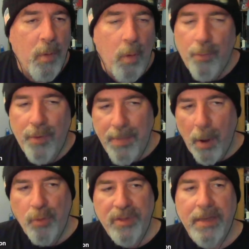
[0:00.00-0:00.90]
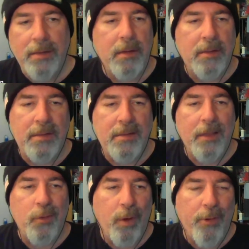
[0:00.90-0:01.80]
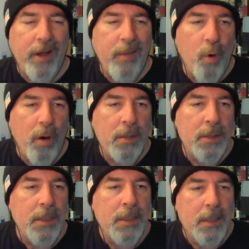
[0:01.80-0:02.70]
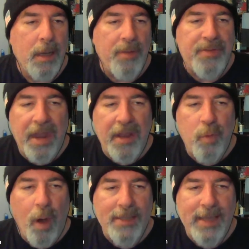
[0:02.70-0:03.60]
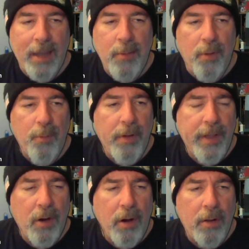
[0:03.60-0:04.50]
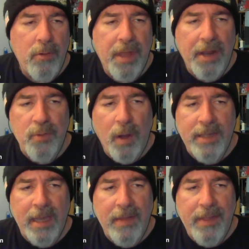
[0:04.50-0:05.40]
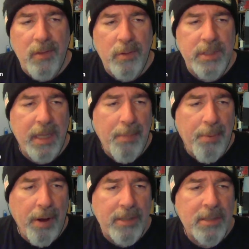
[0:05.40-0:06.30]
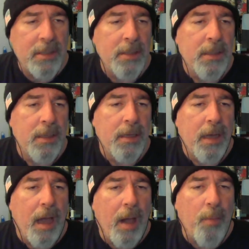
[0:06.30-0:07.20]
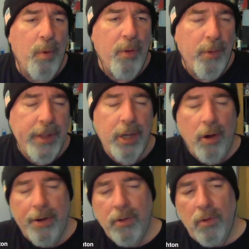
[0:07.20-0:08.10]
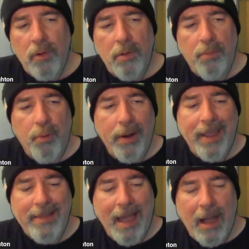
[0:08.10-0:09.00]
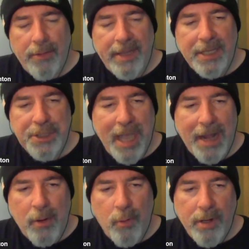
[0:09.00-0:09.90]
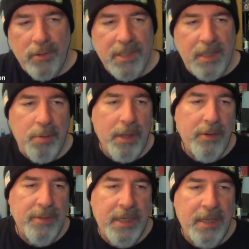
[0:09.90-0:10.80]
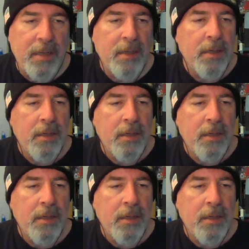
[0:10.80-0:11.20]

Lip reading: or repost it because it's not Twitter anymore. Dennis Waszak with a really good article. Dennis Waszak of the Associated Press, with a really good article breaking down each category you'll see players in